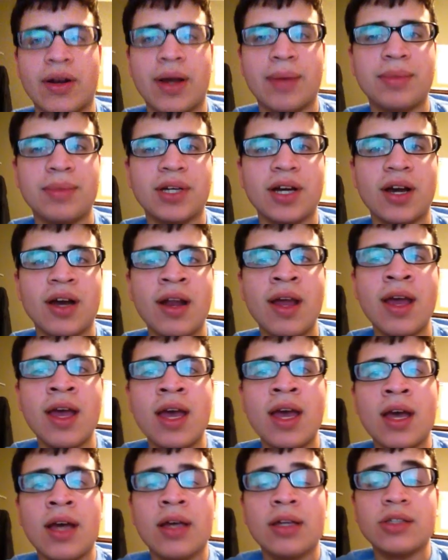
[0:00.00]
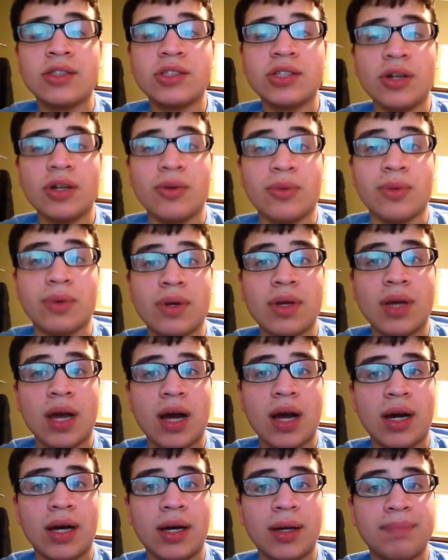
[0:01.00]
Heptagon. So,
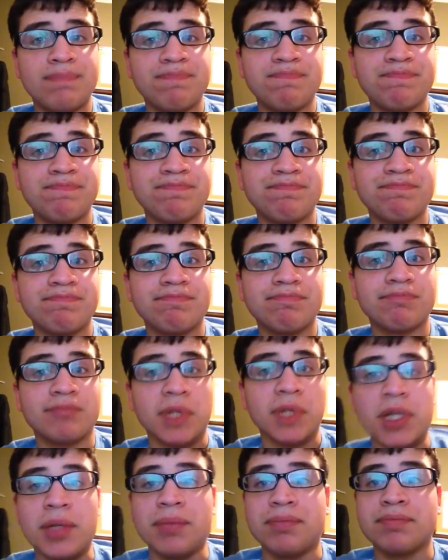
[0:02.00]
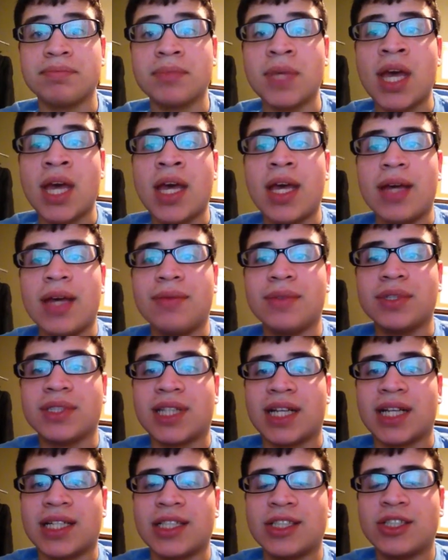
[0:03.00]
um, yeah, it was
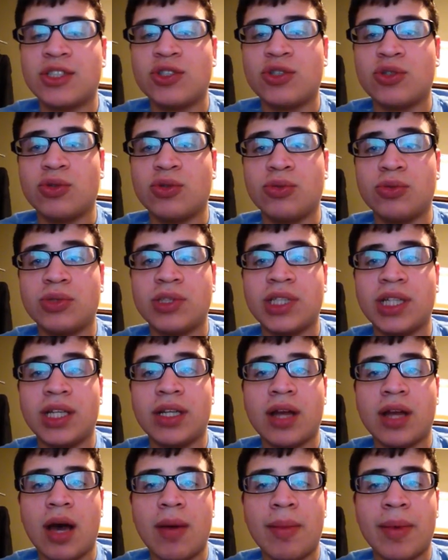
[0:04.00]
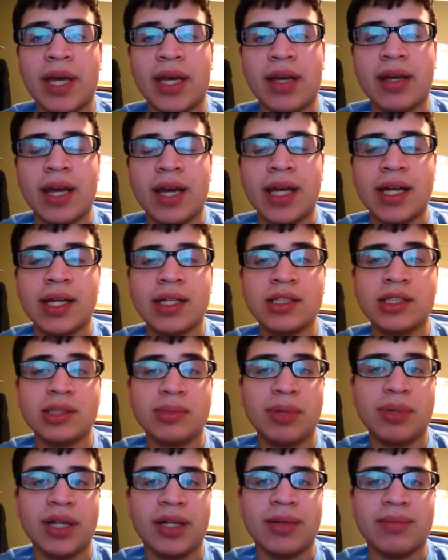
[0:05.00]
nice to see Nami and
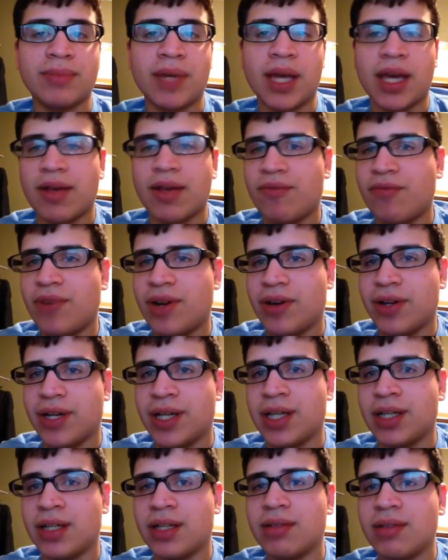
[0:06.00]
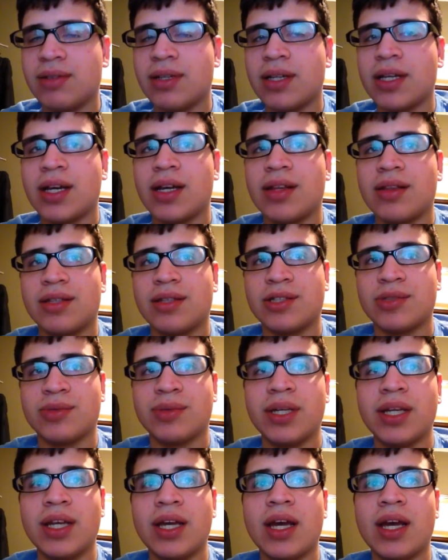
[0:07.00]
Sabrina and Verity this
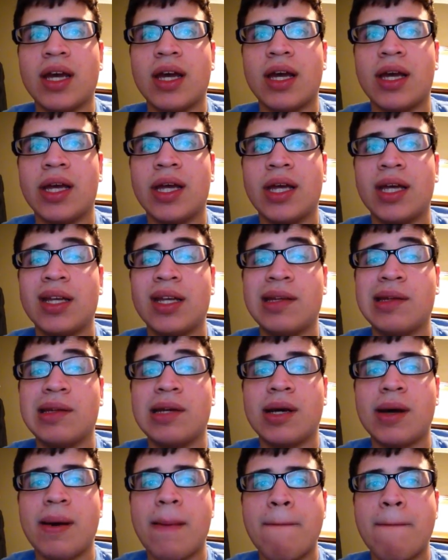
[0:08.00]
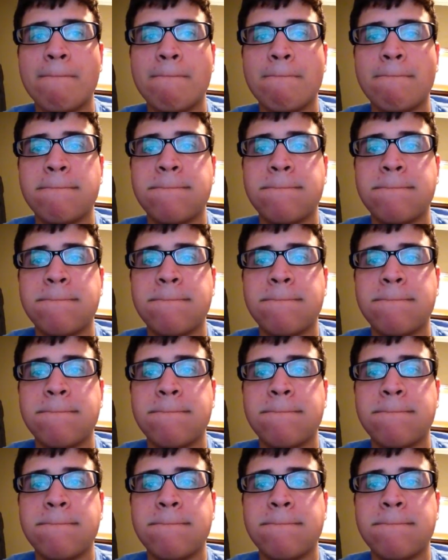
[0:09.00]
week, and, um,